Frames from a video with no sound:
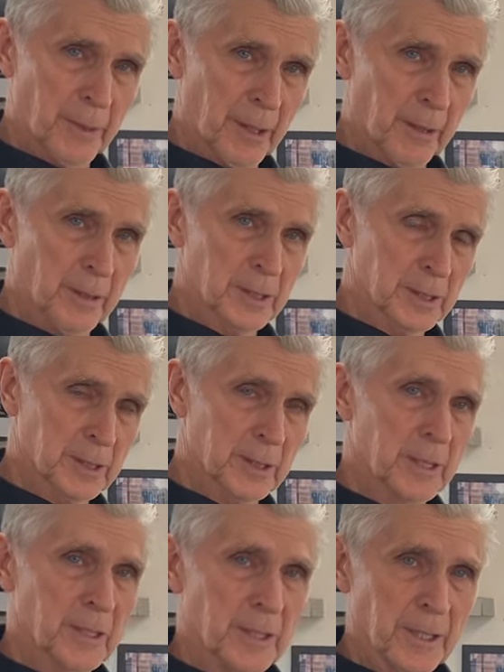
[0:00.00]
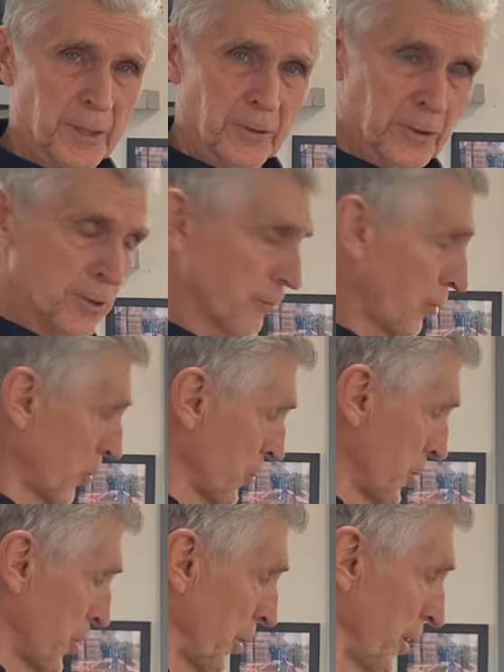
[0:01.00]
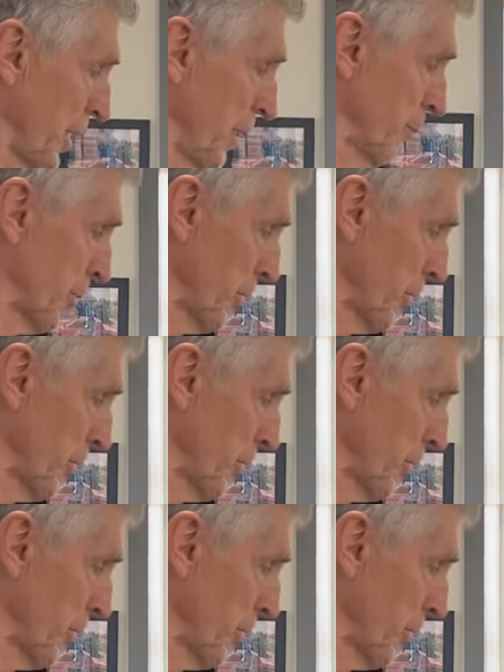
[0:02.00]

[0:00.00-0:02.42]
bearings in your universal joint keep